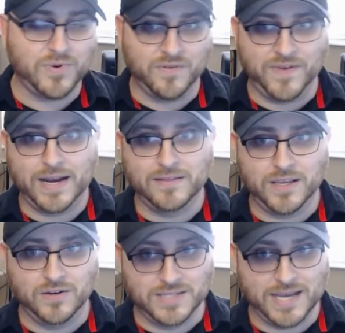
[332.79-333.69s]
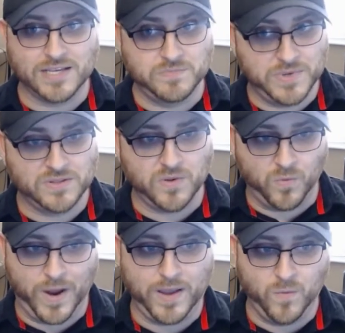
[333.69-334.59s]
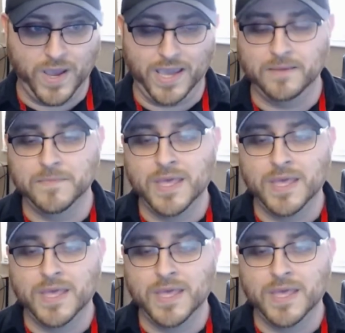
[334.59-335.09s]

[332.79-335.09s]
provided that your deck is built the right way.